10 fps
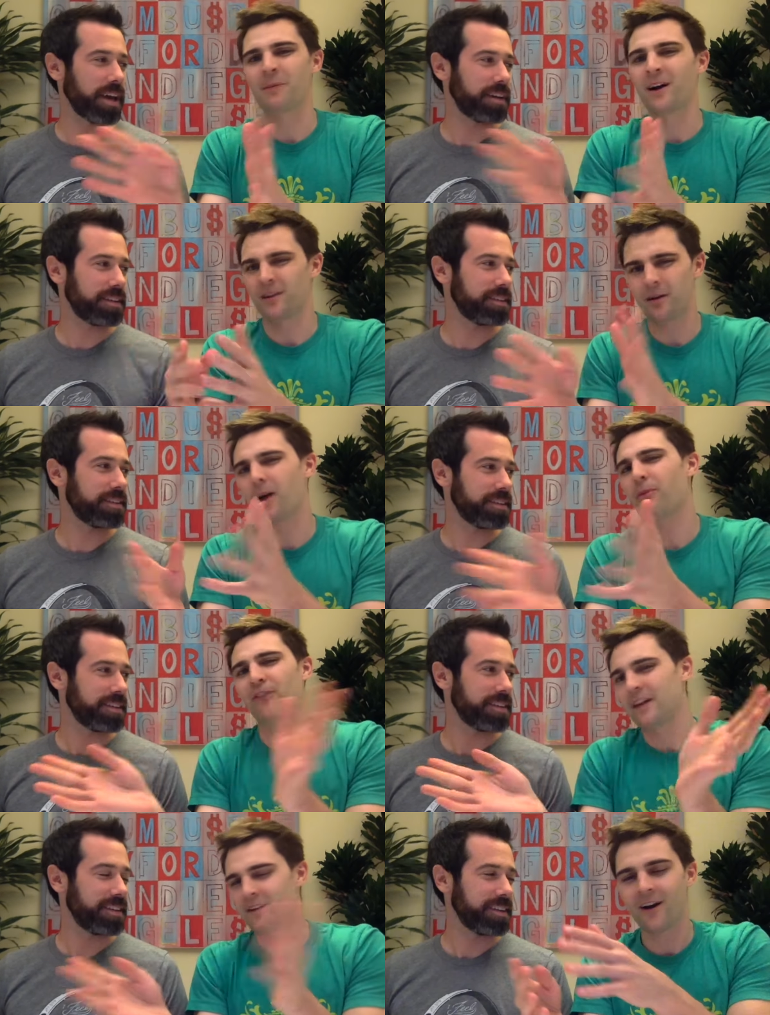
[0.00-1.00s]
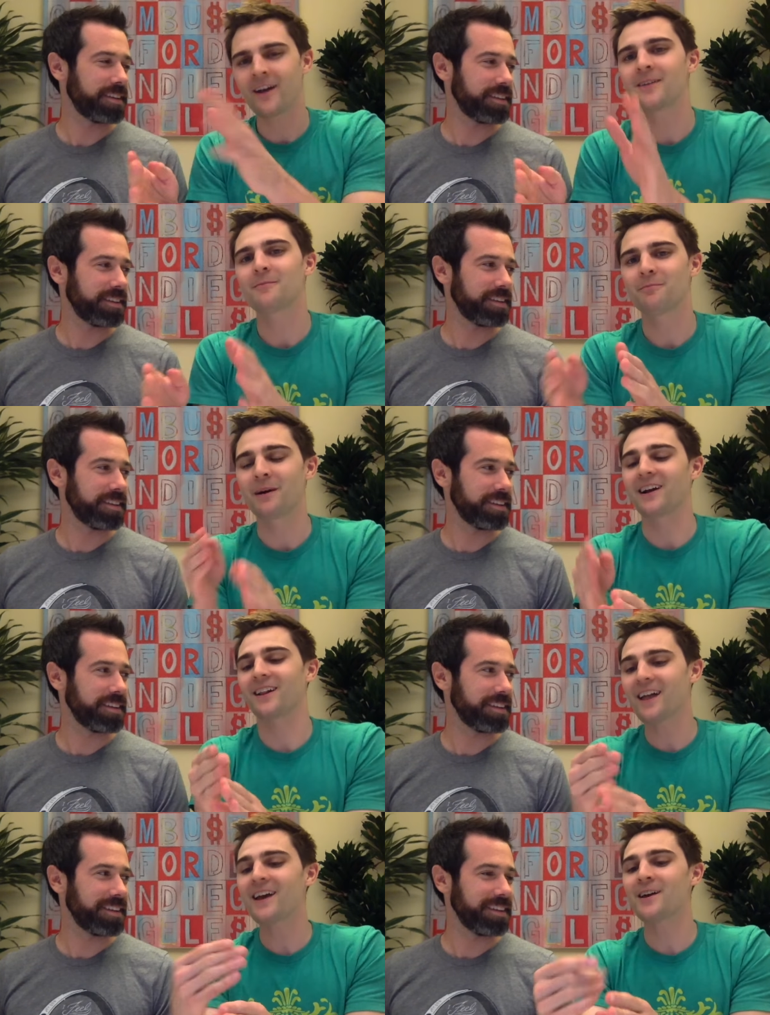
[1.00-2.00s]
Speaker 1: yeah. a mile, like a couple feet. All right, but
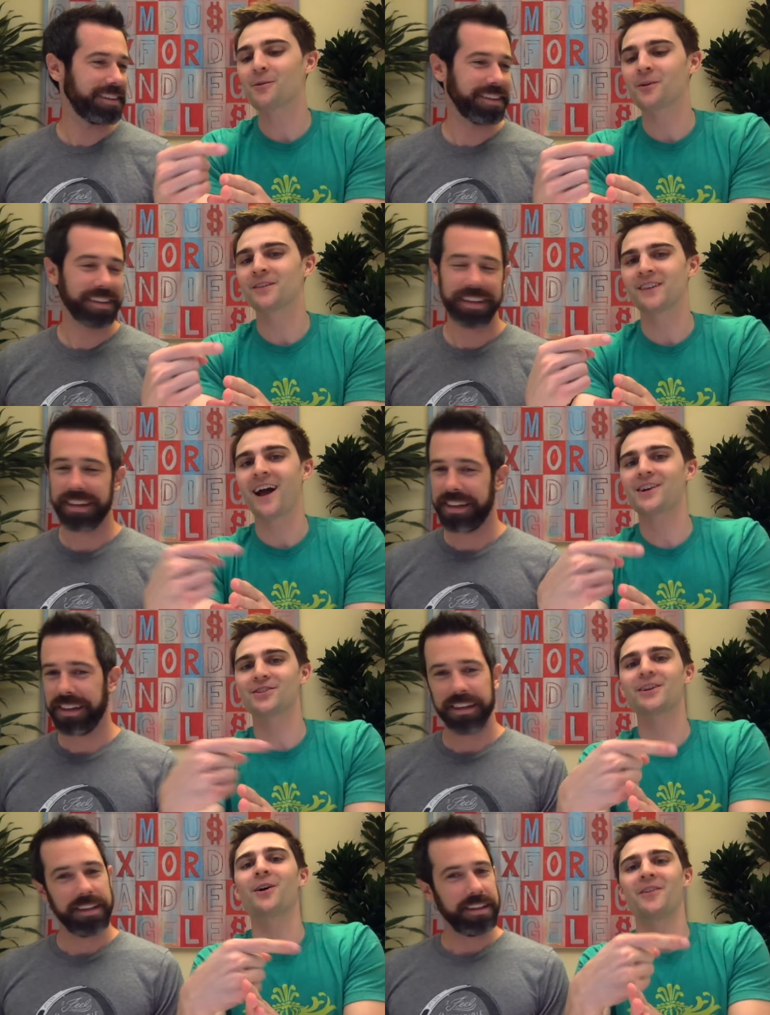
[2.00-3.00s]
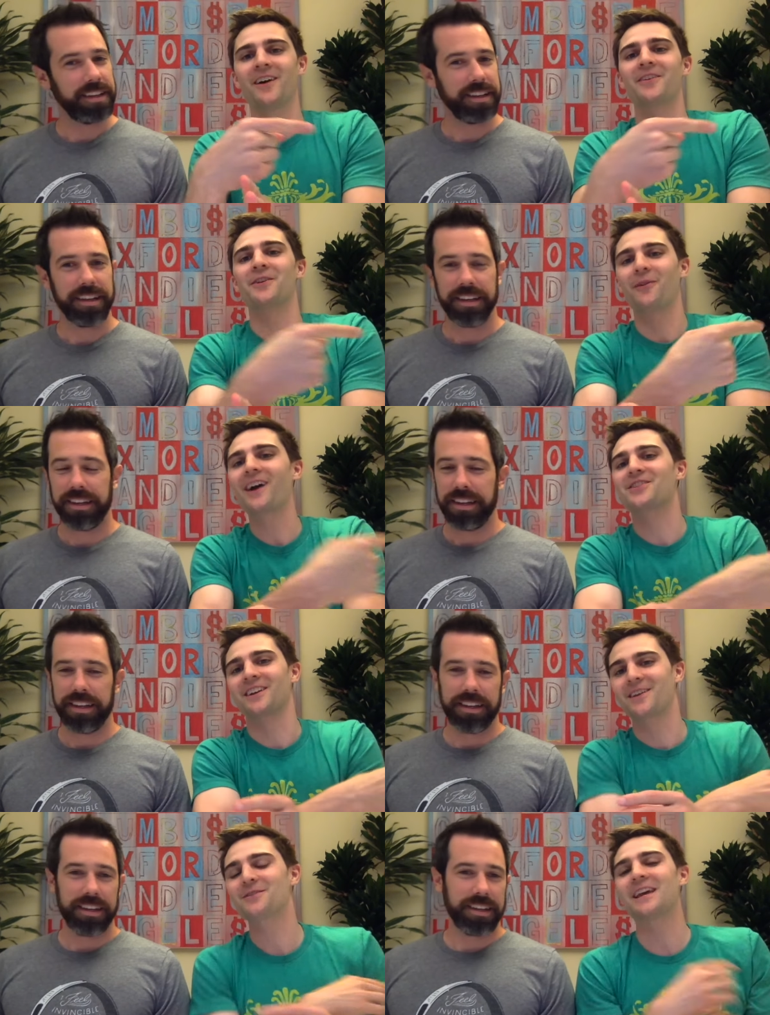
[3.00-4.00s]
Clay was actually going the other
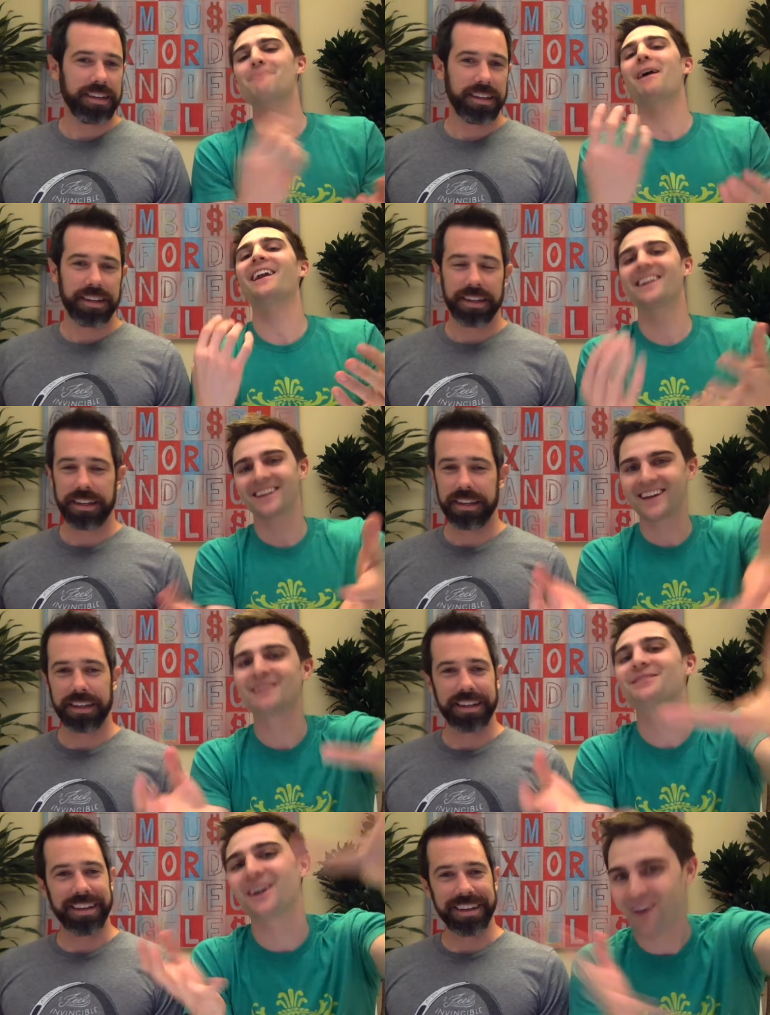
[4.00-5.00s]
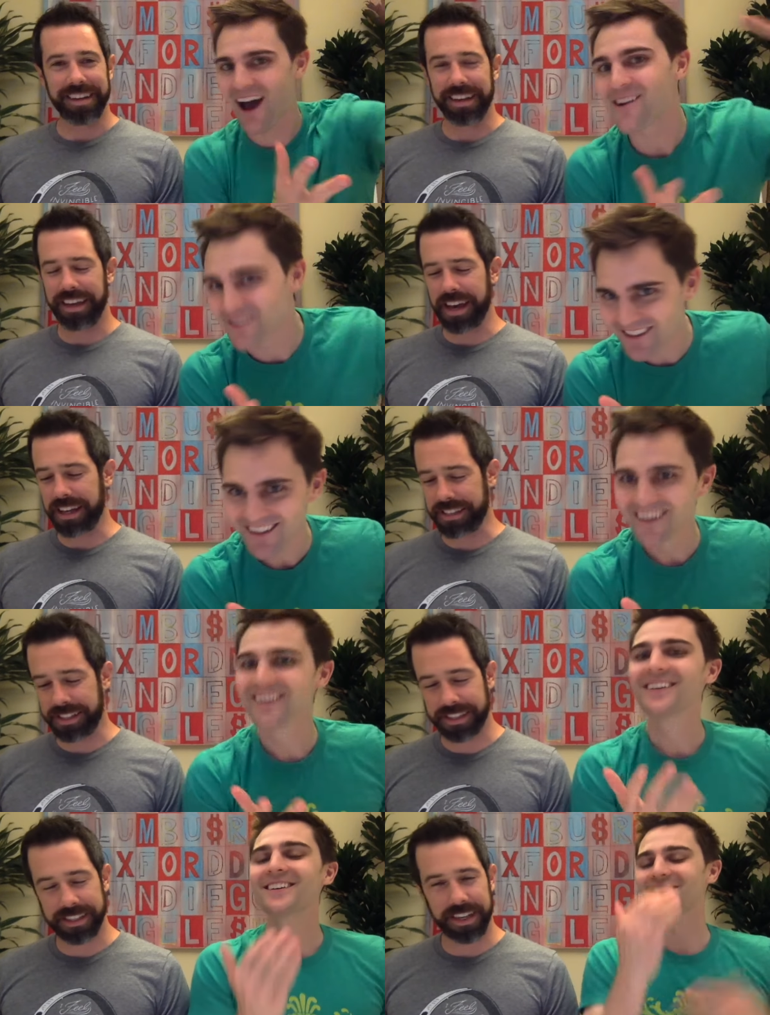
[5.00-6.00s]
direction. He was campaigning to get himself out.
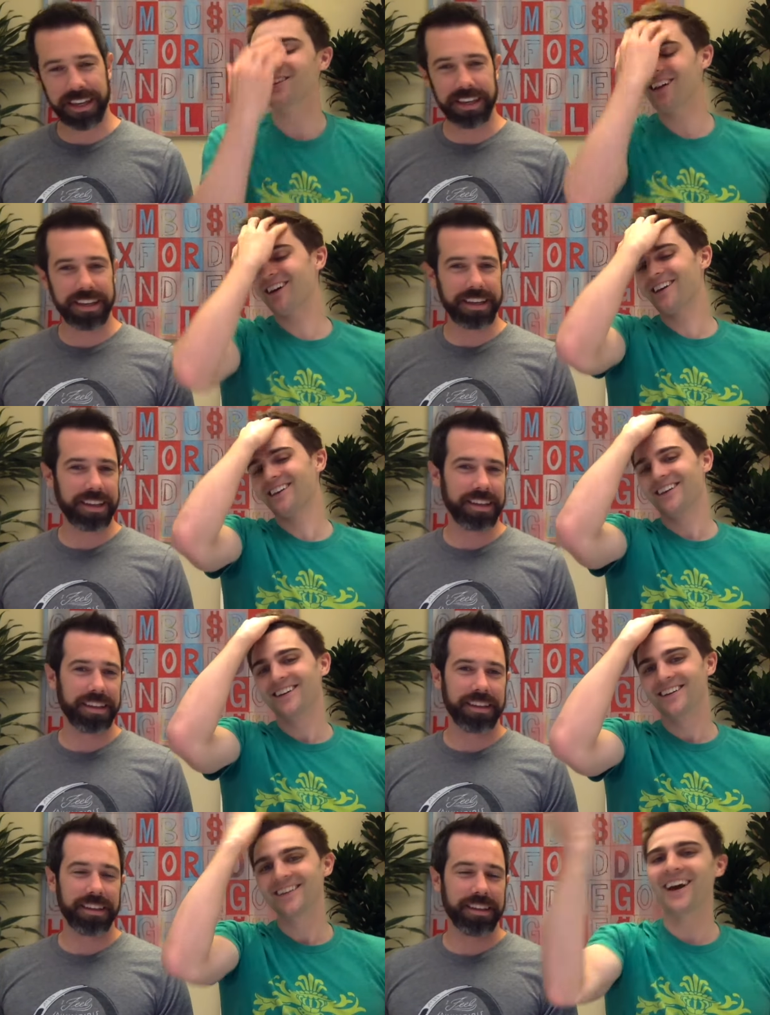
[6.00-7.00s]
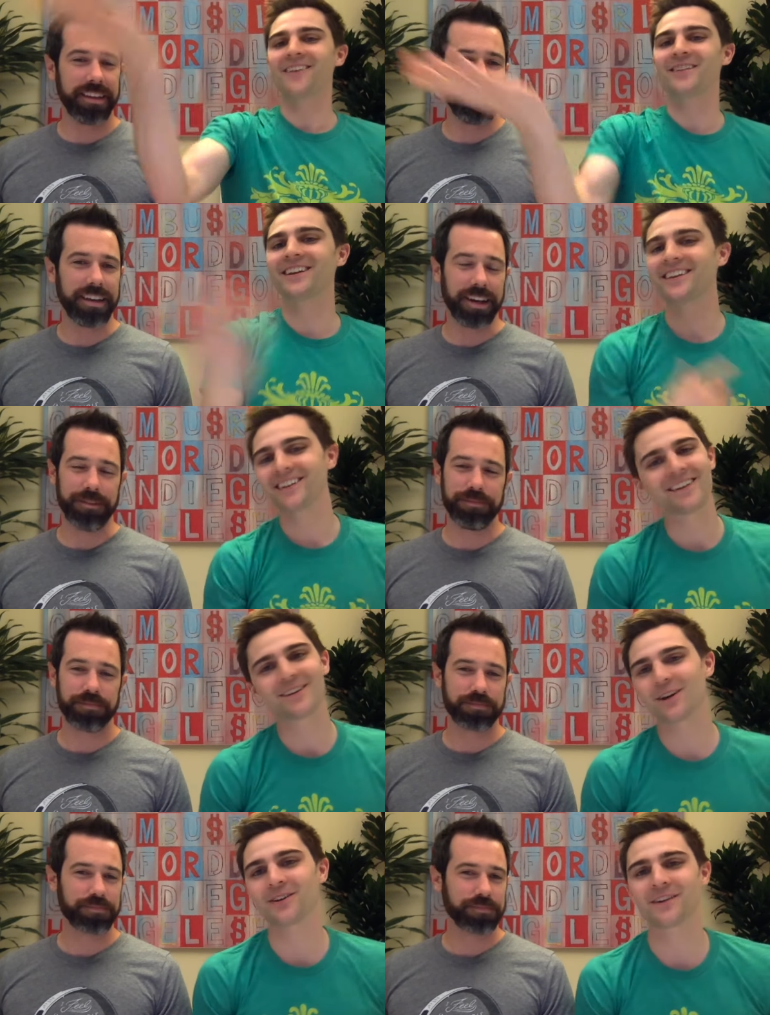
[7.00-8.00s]
Yes.
Speaker 2: So and like yeah, I mean, yeah.
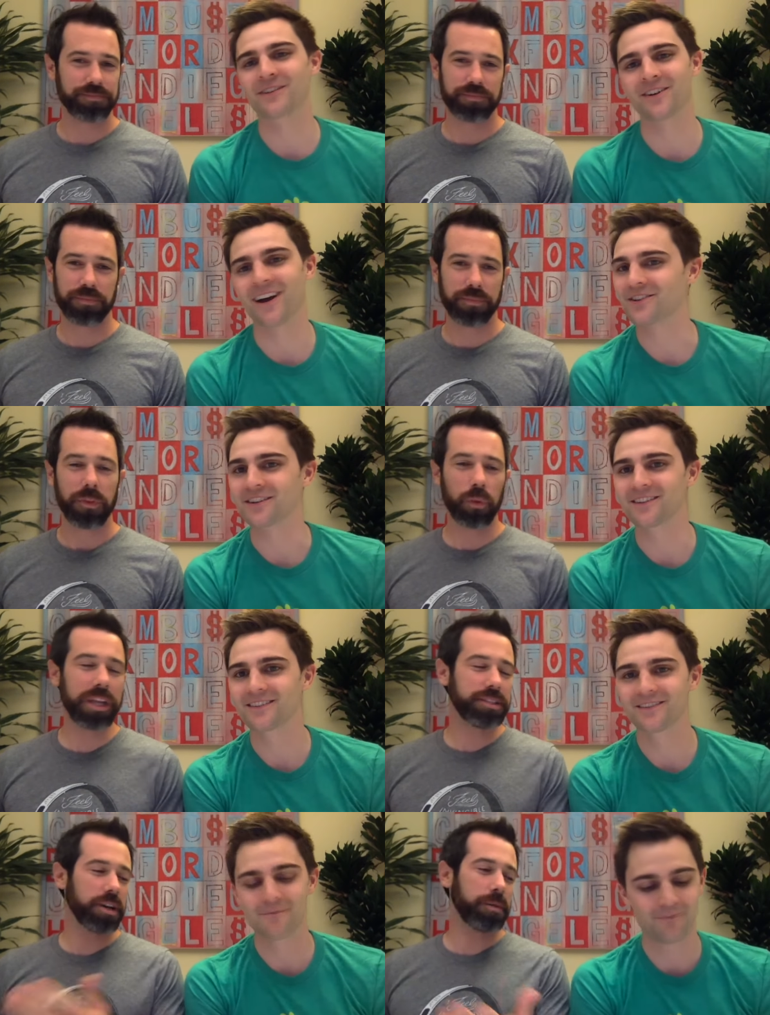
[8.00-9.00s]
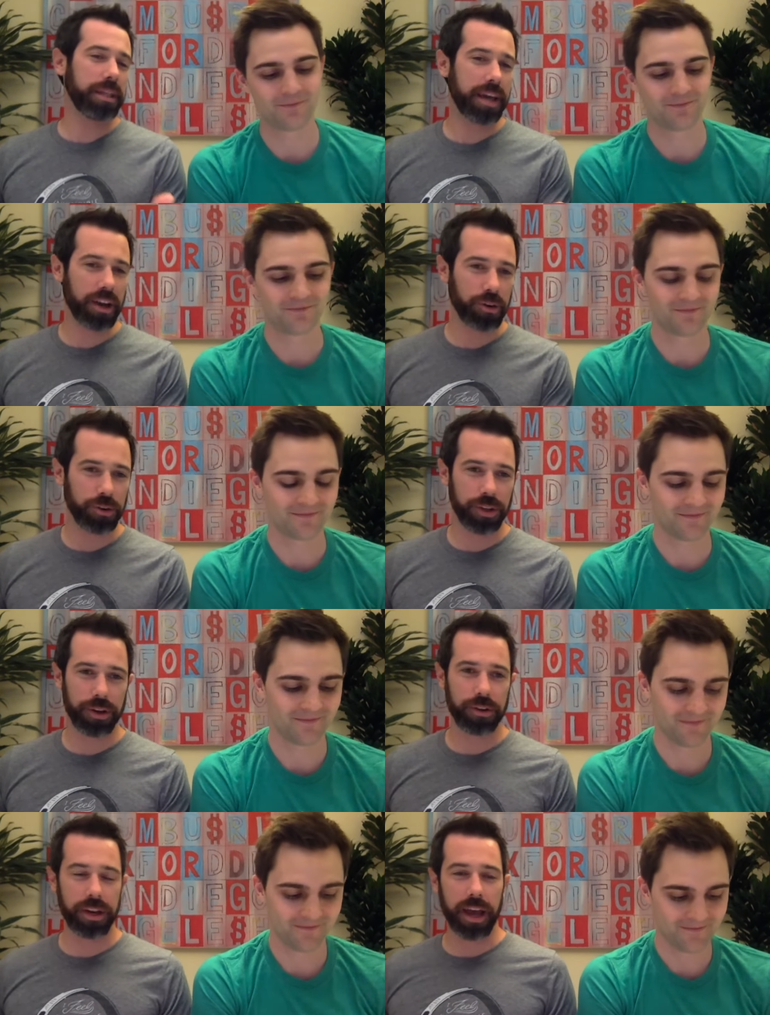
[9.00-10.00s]
He, totally different direction. We did talk about that
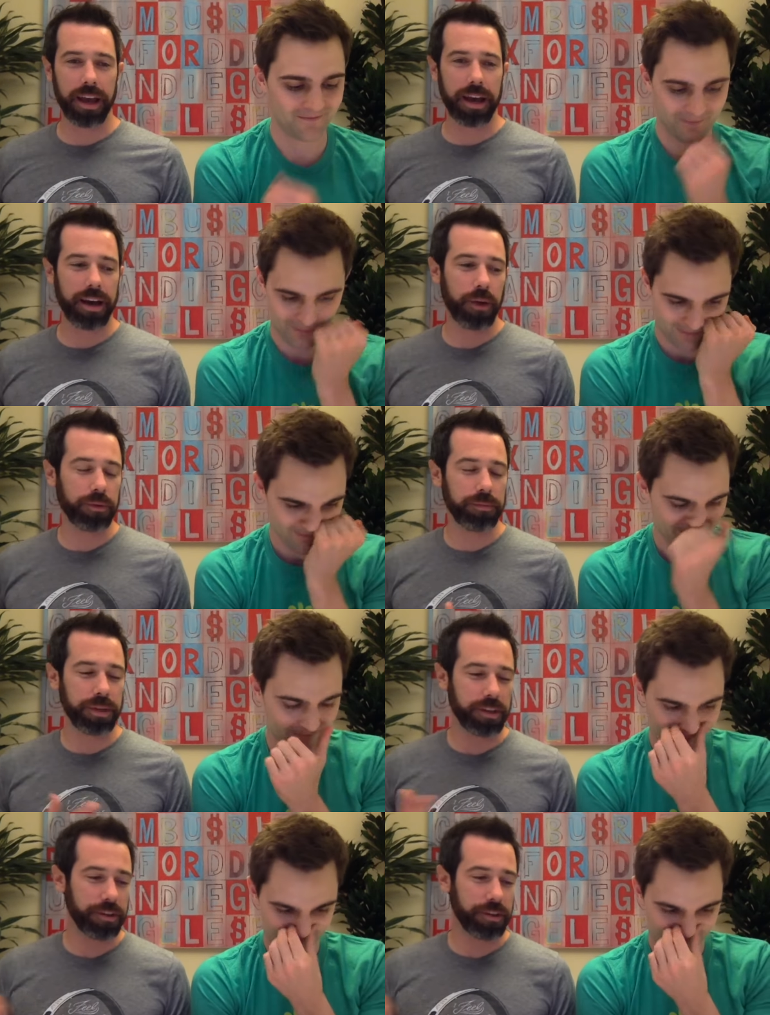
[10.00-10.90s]
earlier, and I, I would be